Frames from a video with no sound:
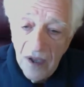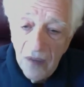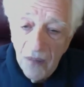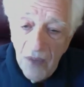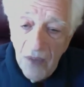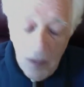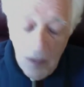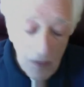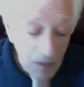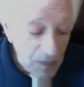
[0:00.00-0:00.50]

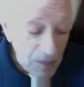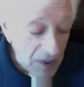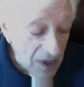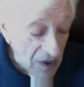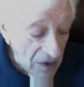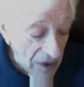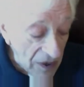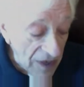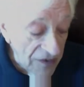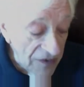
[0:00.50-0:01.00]
Maybe
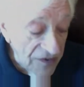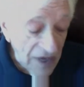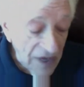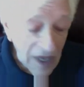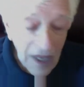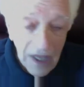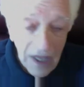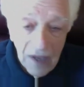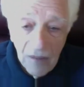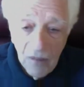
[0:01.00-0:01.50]
because
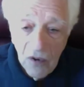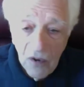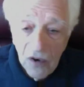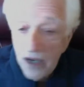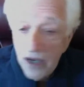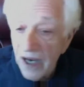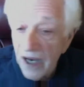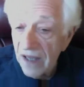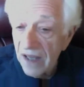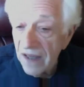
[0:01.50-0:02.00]
I am
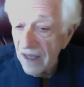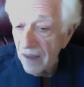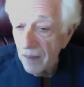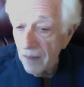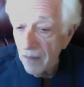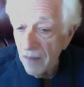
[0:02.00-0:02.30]
good at them.